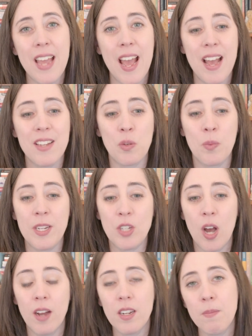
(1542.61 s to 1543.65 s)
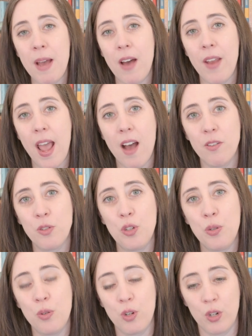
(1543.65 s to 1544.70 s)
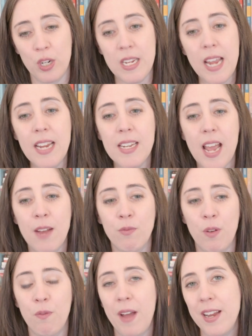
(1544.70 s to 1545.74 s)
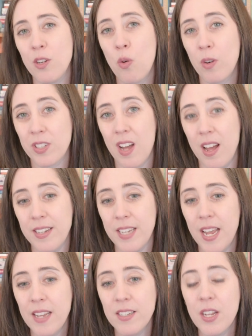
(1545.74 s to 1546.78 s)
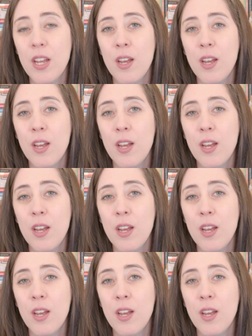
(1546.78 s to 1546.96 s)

as we talk about how to create and refine course content